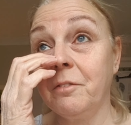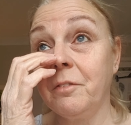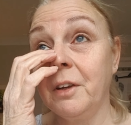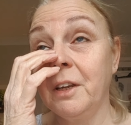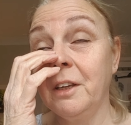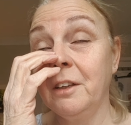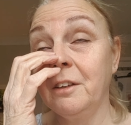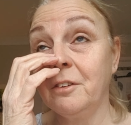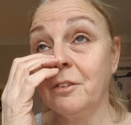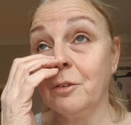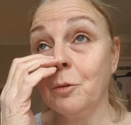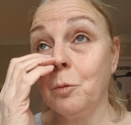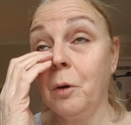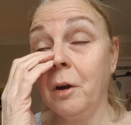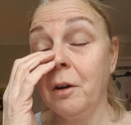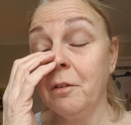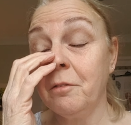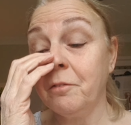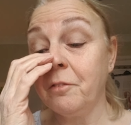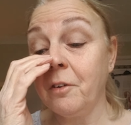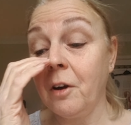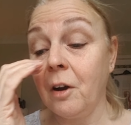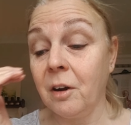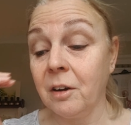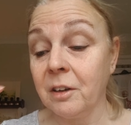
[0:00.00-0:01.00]
It's quite
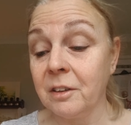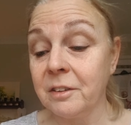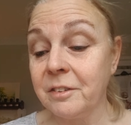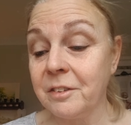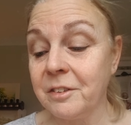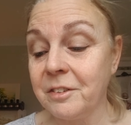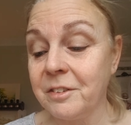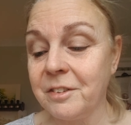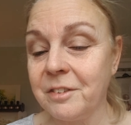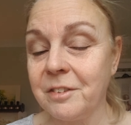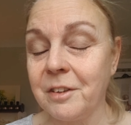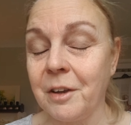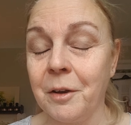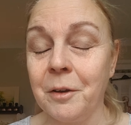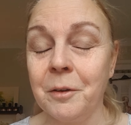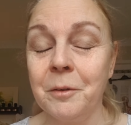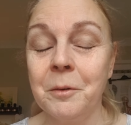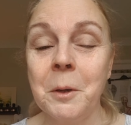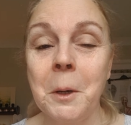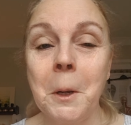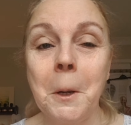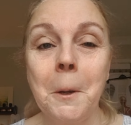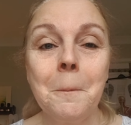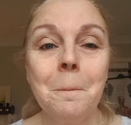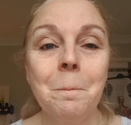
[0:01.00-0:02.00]
vast, so it
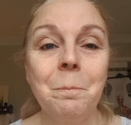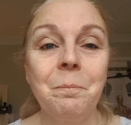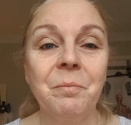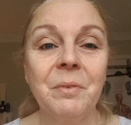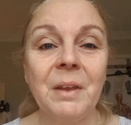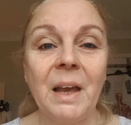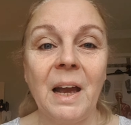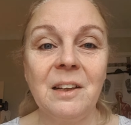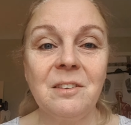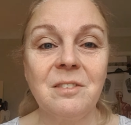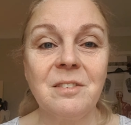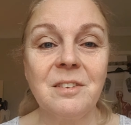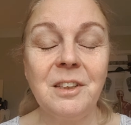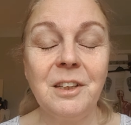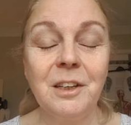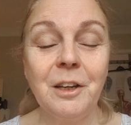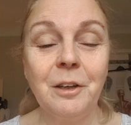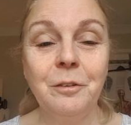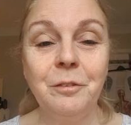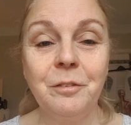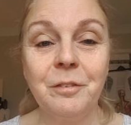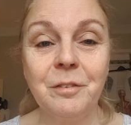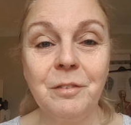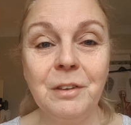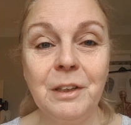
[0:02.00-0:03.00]
has
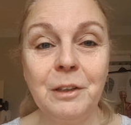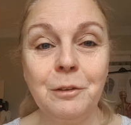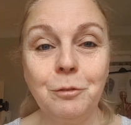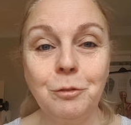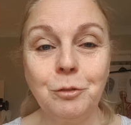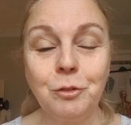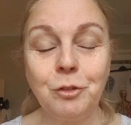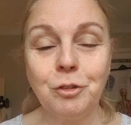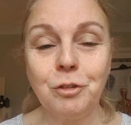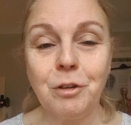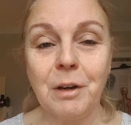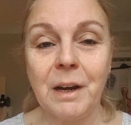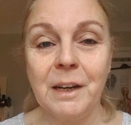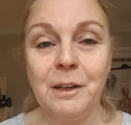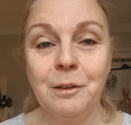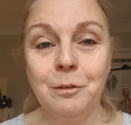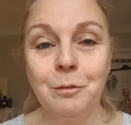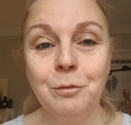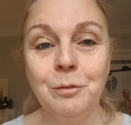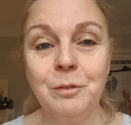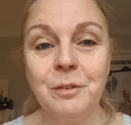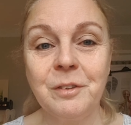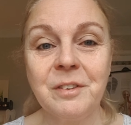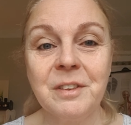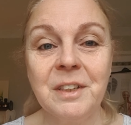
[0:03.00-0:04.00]
loads of little
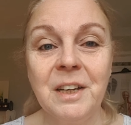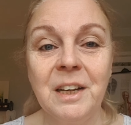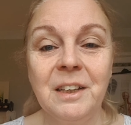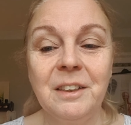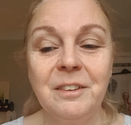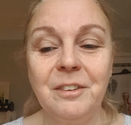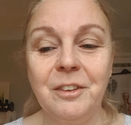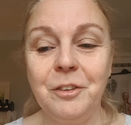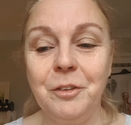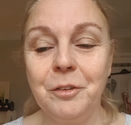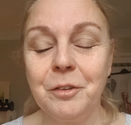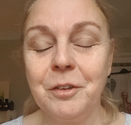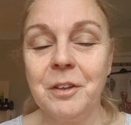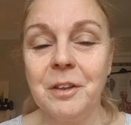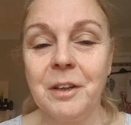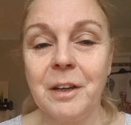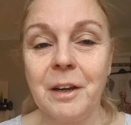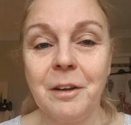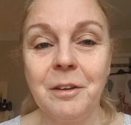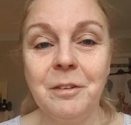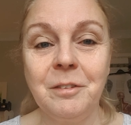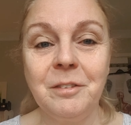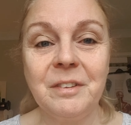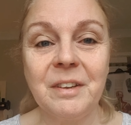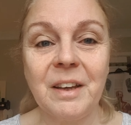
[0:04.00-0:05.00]
trails that you can
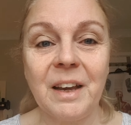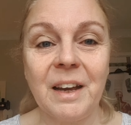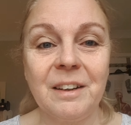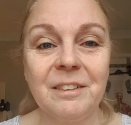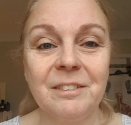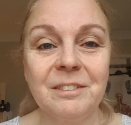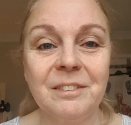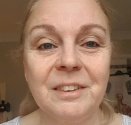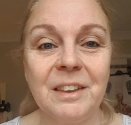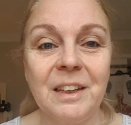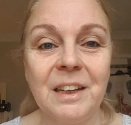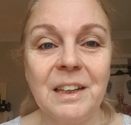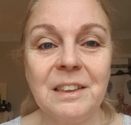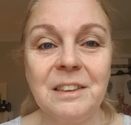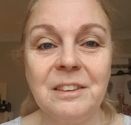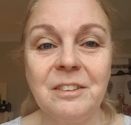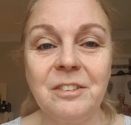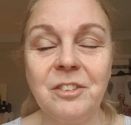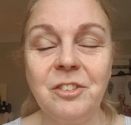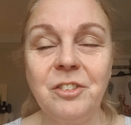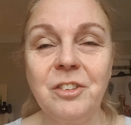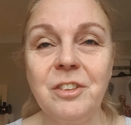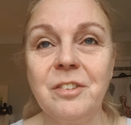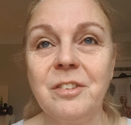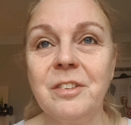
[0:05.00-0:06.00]
go down
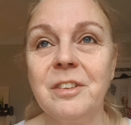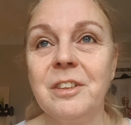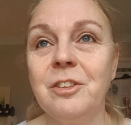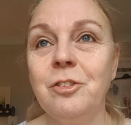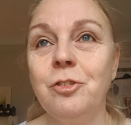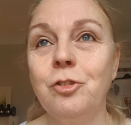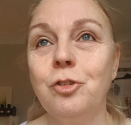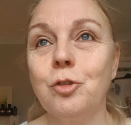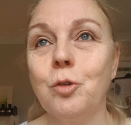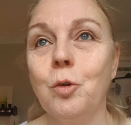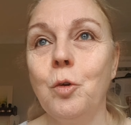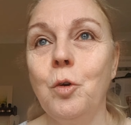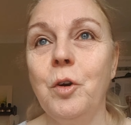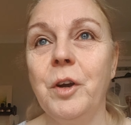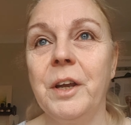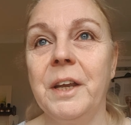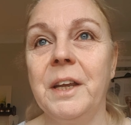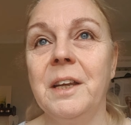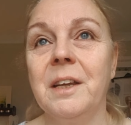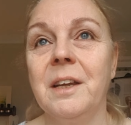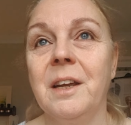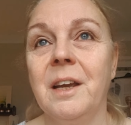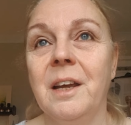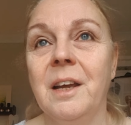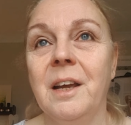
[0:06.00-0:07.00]
and just
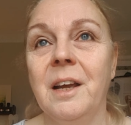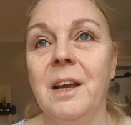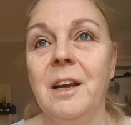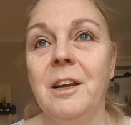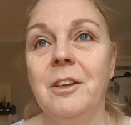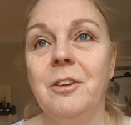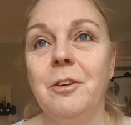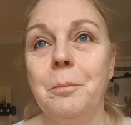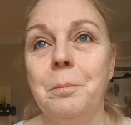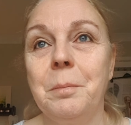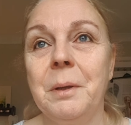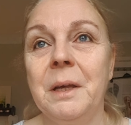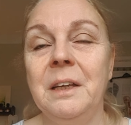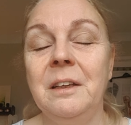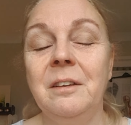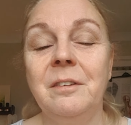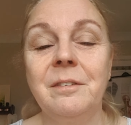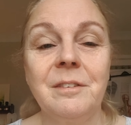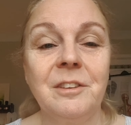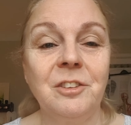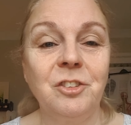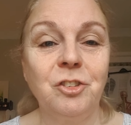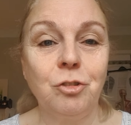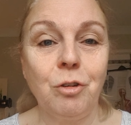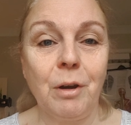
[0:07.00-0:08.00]
enjoy the
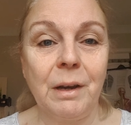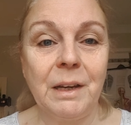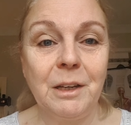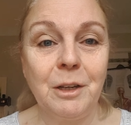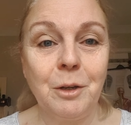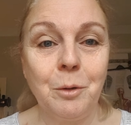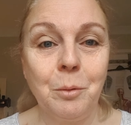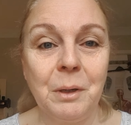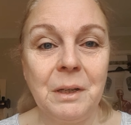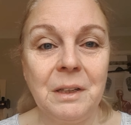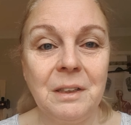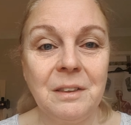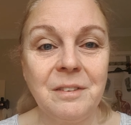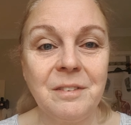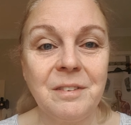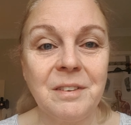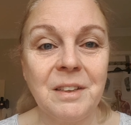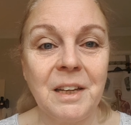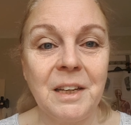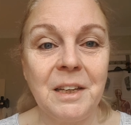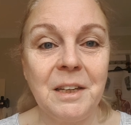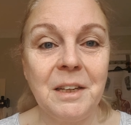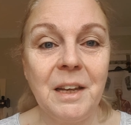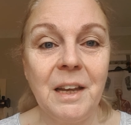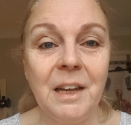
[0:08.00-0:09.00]
peace and
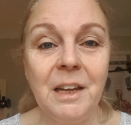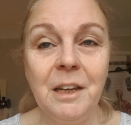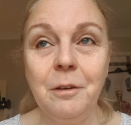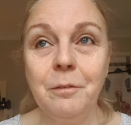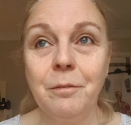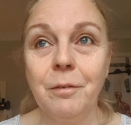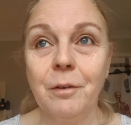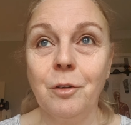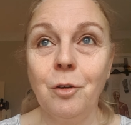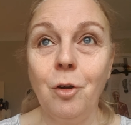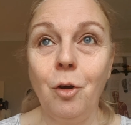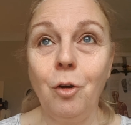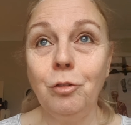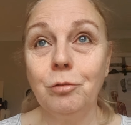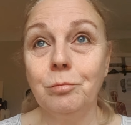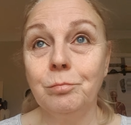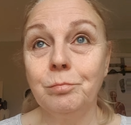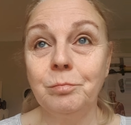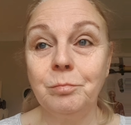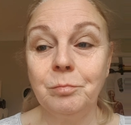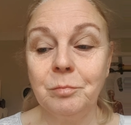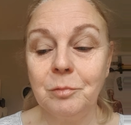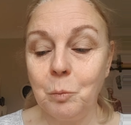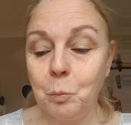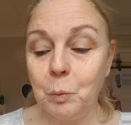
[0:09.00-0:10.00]
tranquility, even
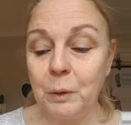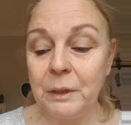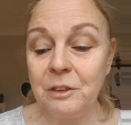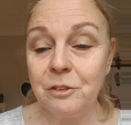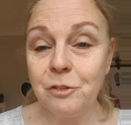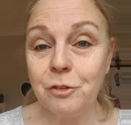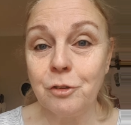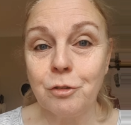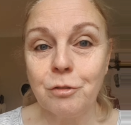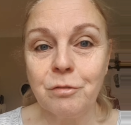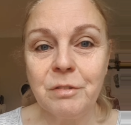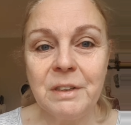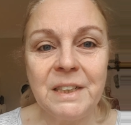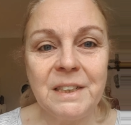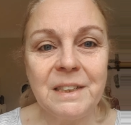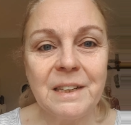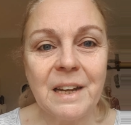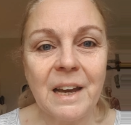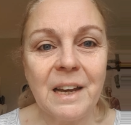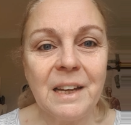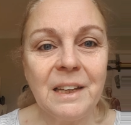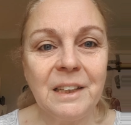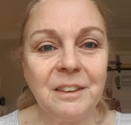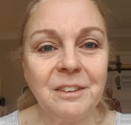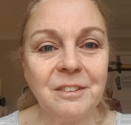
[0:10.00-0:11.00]
on wintry
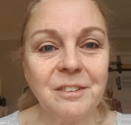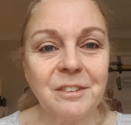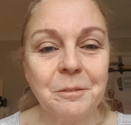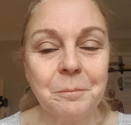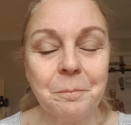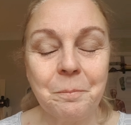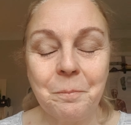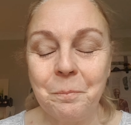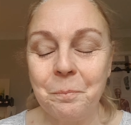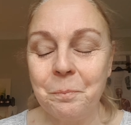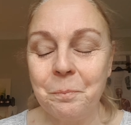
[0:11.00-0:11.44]
days.